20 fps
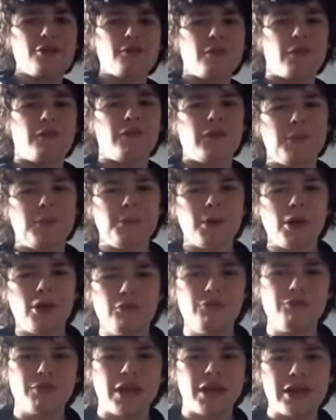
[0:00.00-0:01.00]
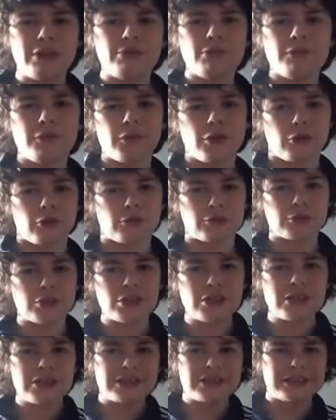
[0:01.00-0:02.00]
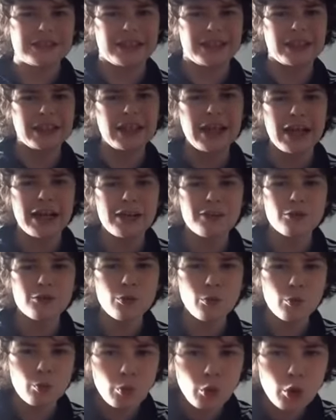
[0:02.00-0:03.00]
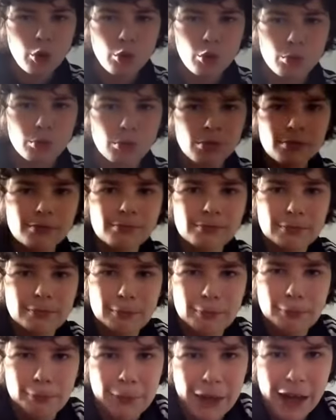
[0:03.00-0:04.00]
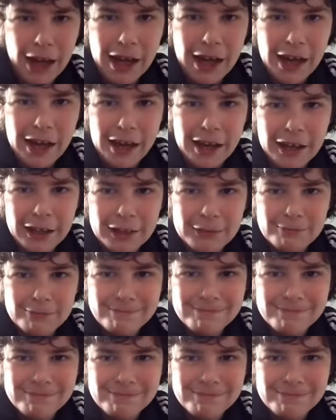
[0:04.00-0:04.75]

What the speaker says: for Theme Park Friday Reviews. See you then. Woo! Bye!